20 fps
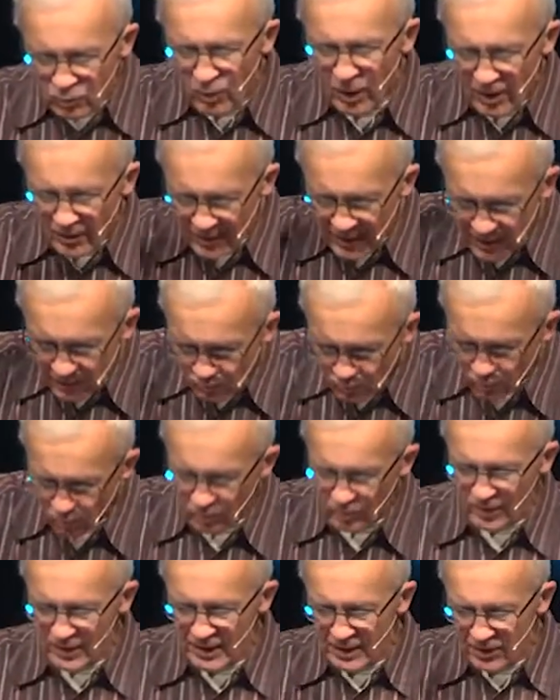are a
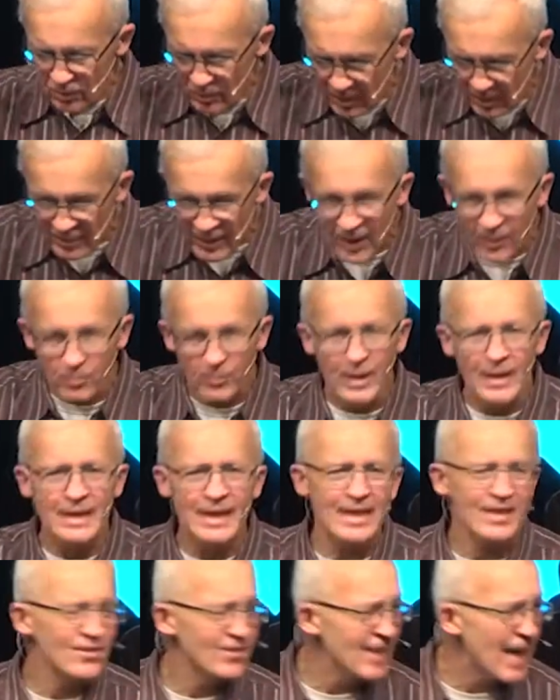worrier about
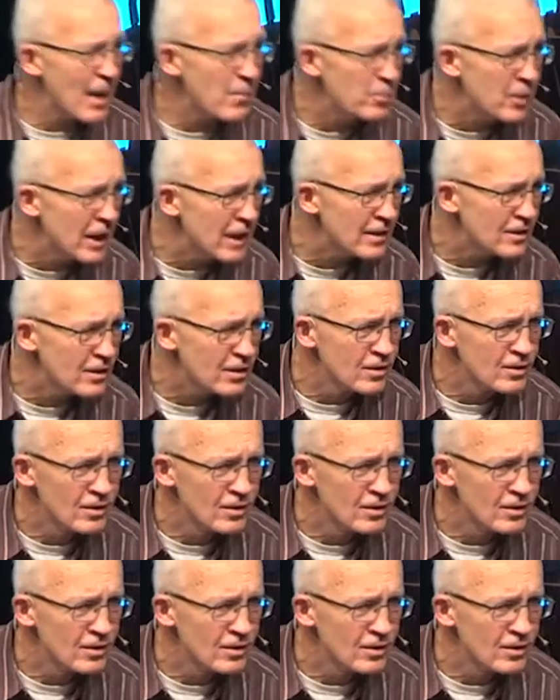money, stop it.